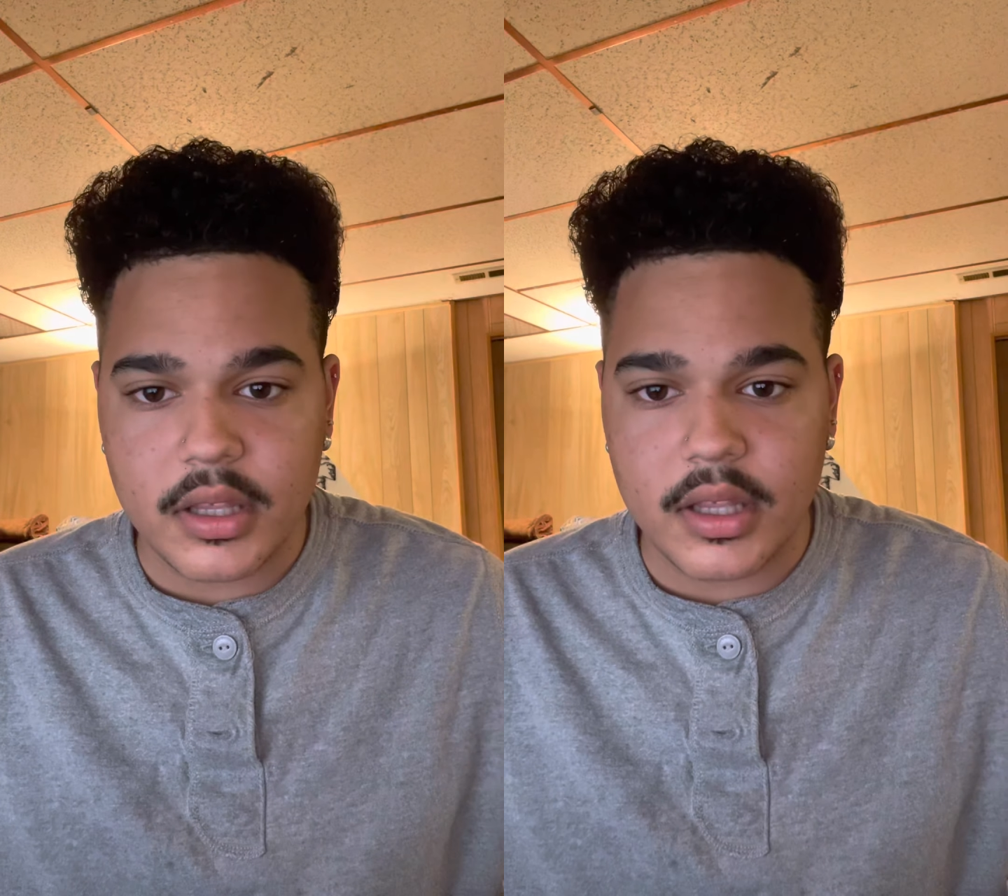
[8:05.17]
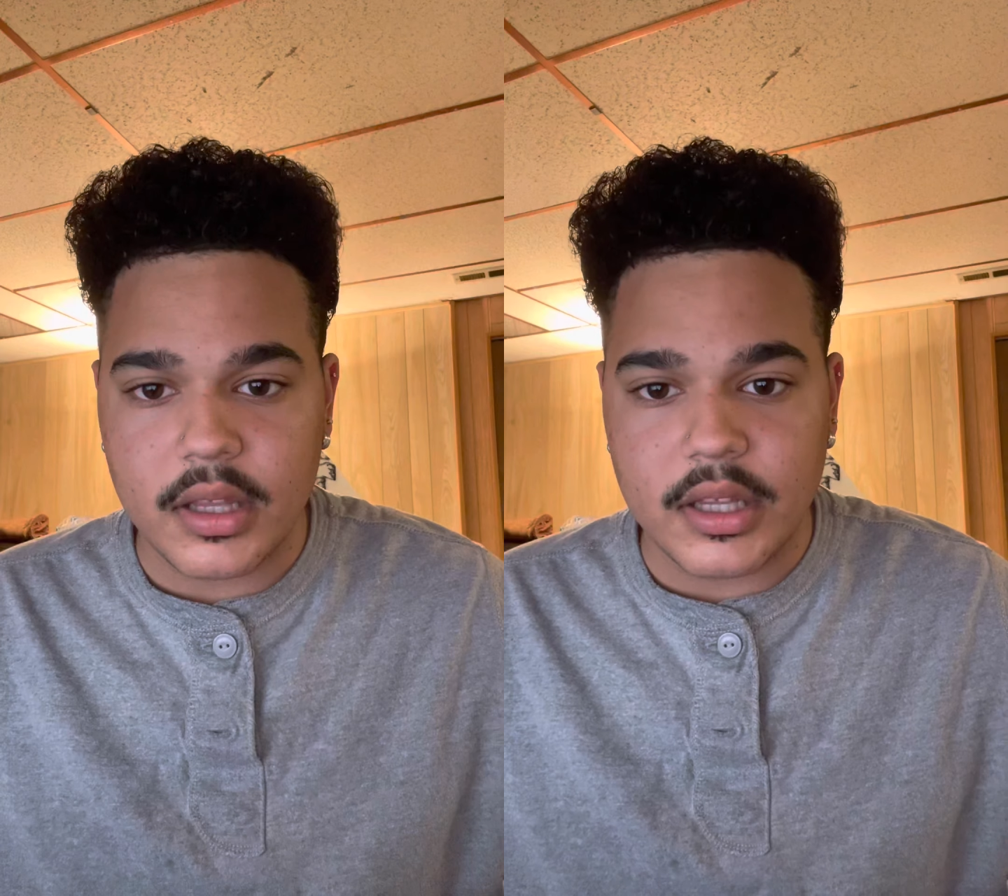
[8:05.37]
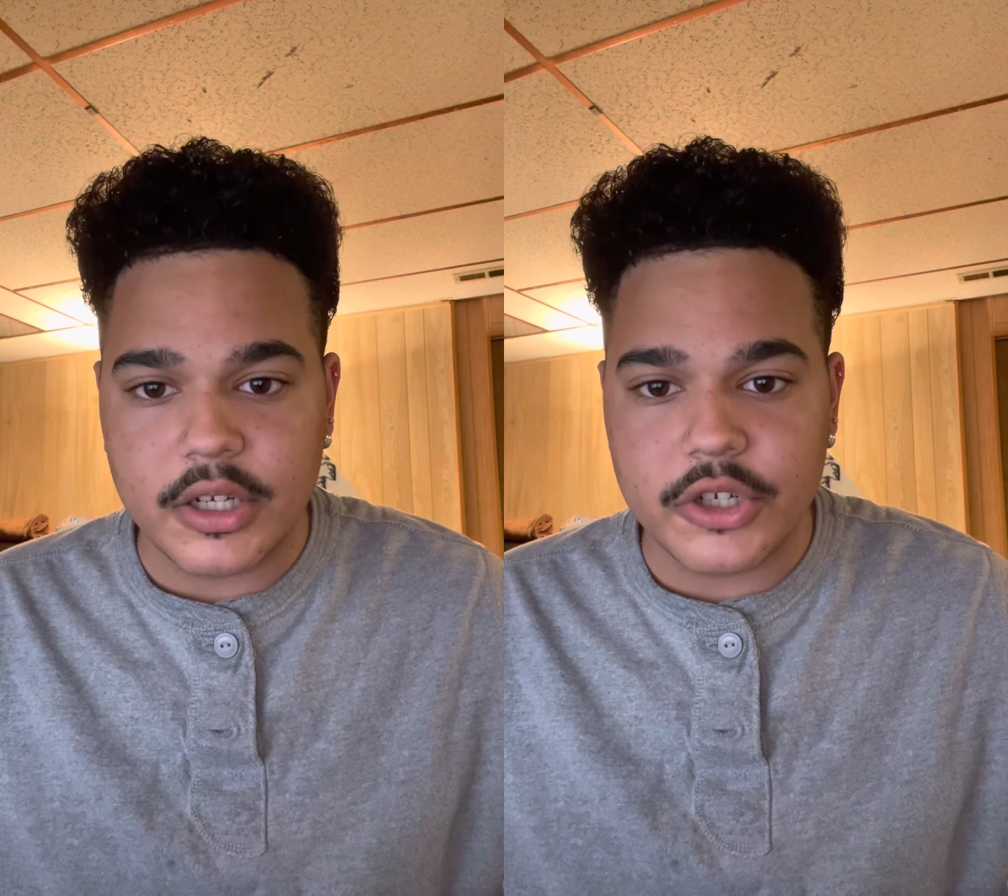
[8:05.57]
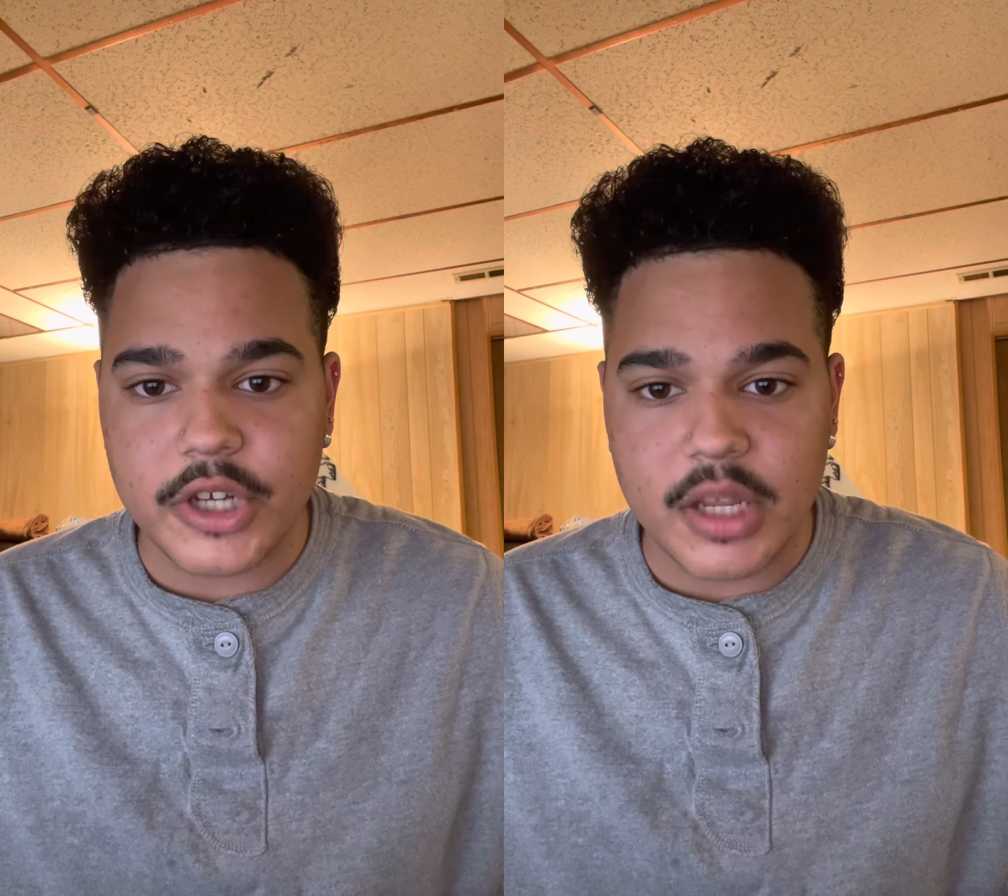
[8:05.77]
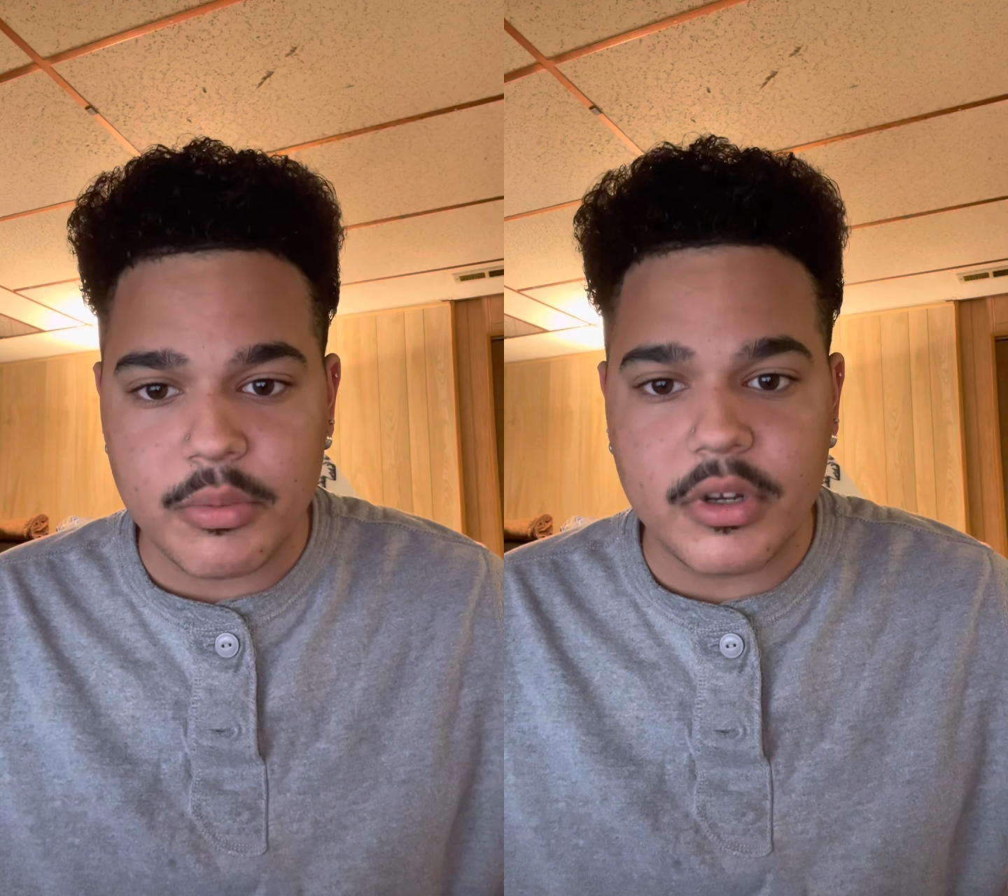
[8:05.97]
and then
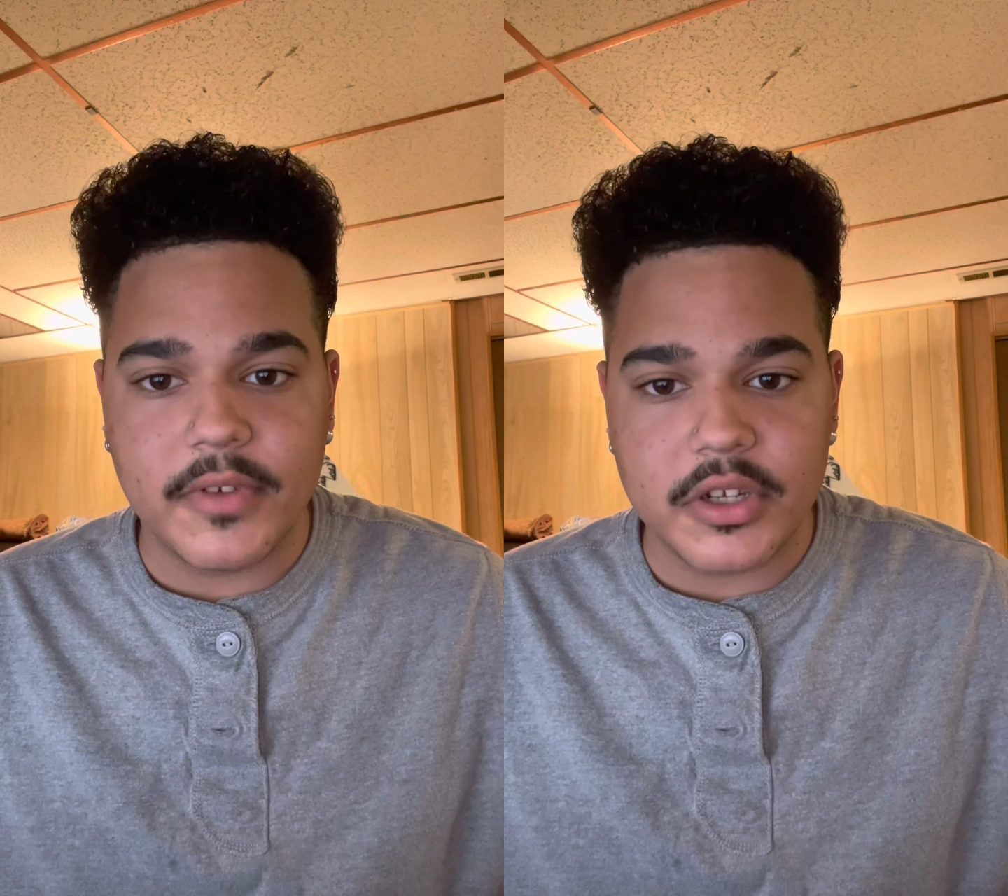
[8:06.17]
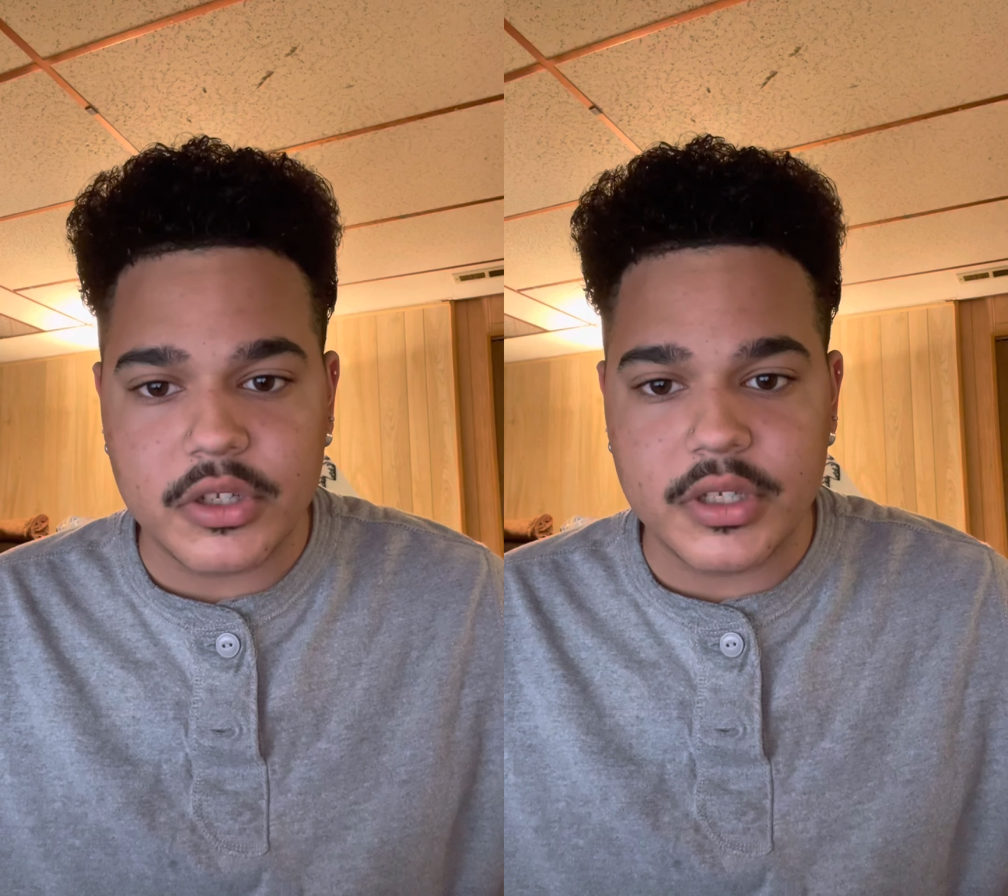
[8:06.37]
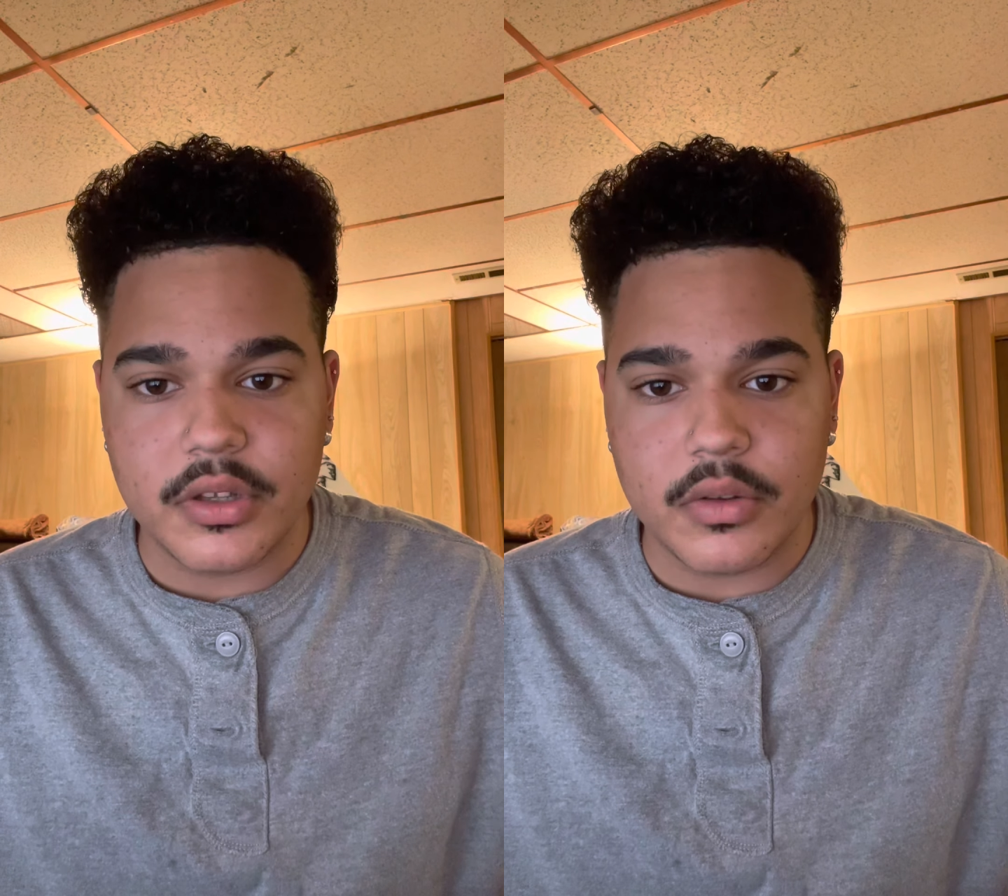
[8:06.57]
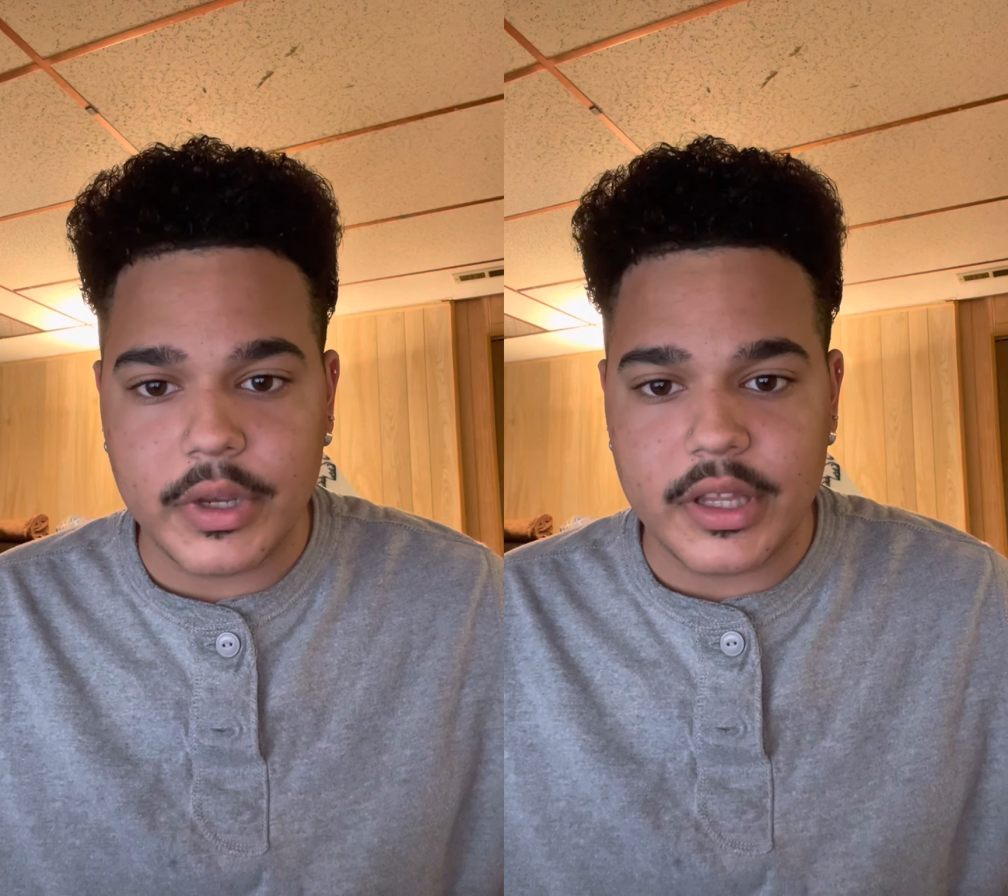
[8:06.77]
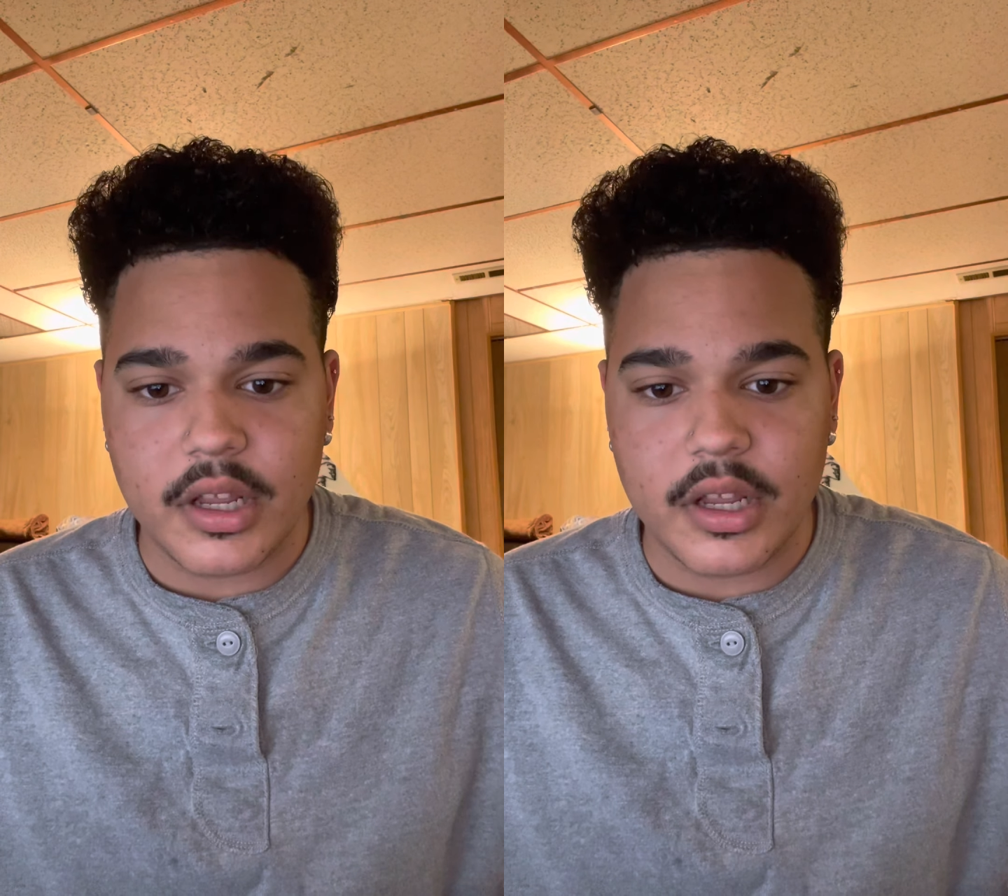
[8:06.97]
shape it eventually to the way that I